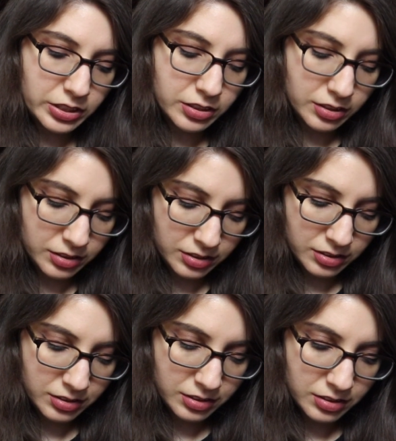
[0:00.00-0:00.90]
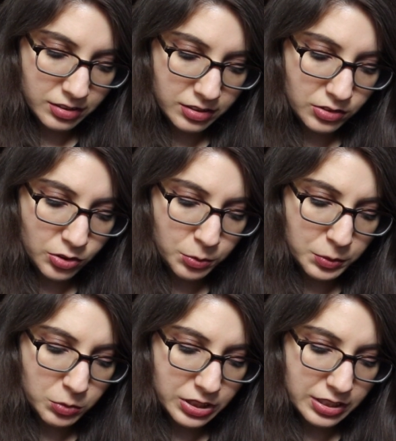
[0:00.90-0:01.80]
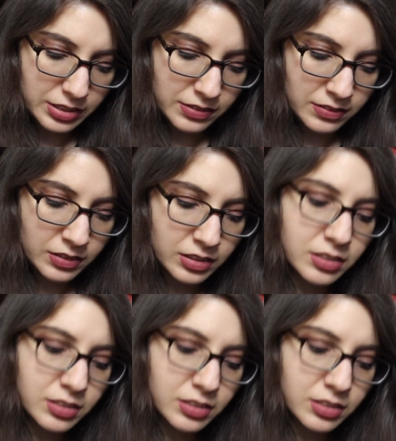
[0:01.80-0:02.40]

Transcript: can determine what it is.